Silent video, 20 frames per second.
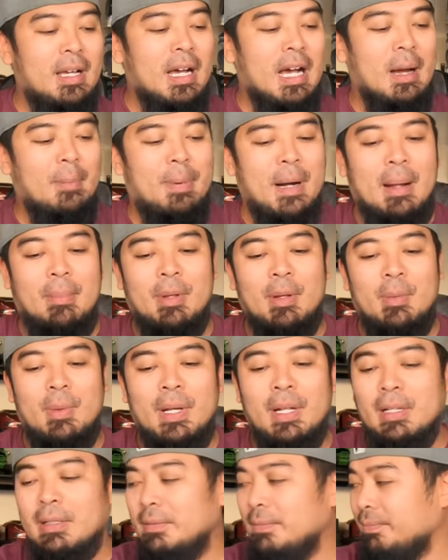I probably
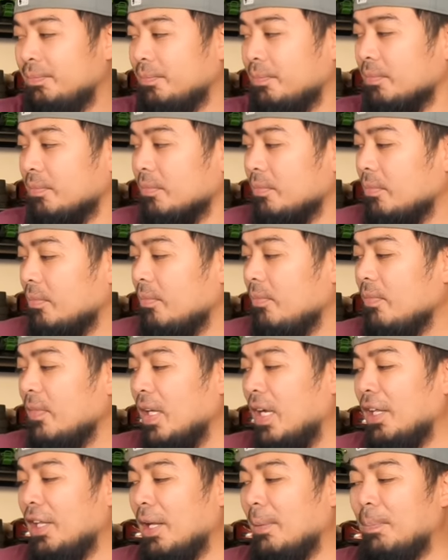will.
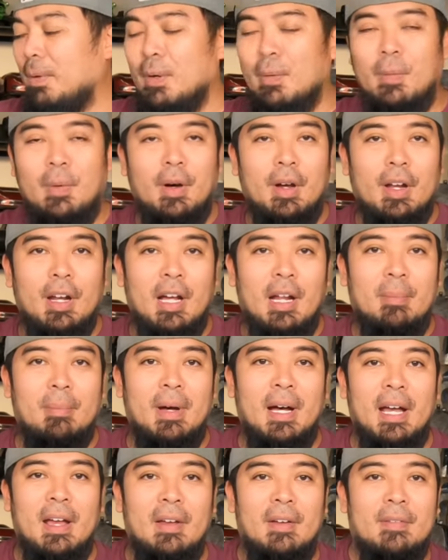And then put one on
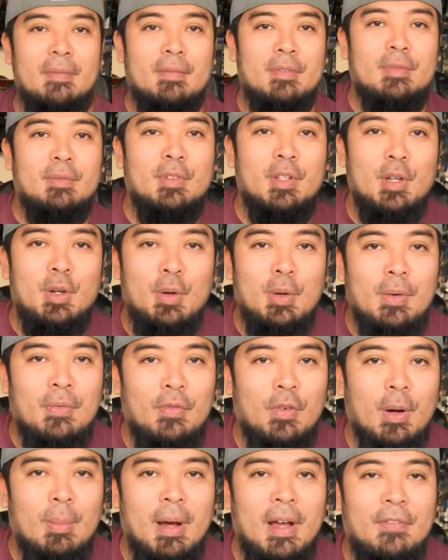my new
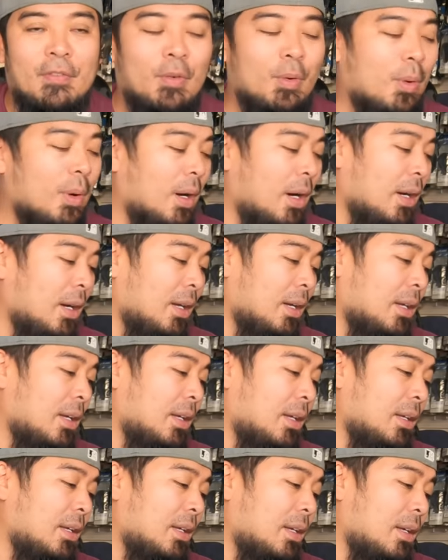4x4
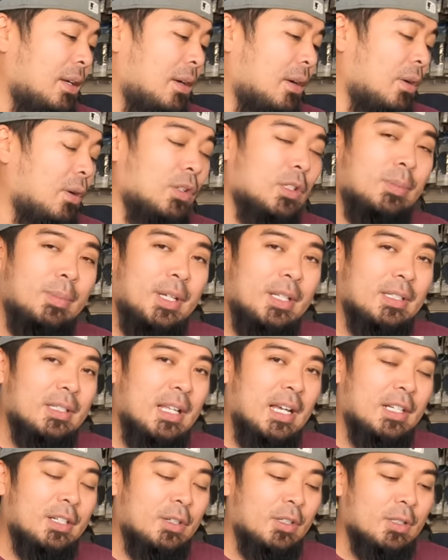
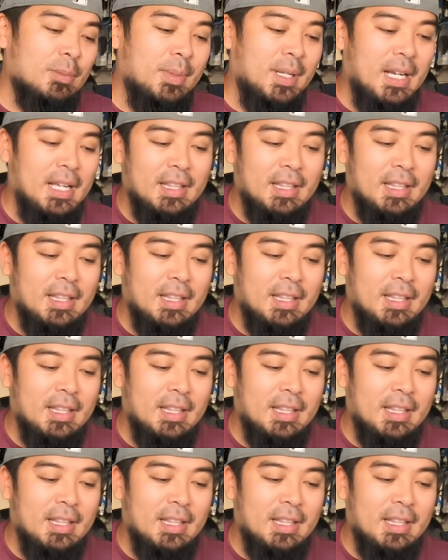Ultimate/Ultimate.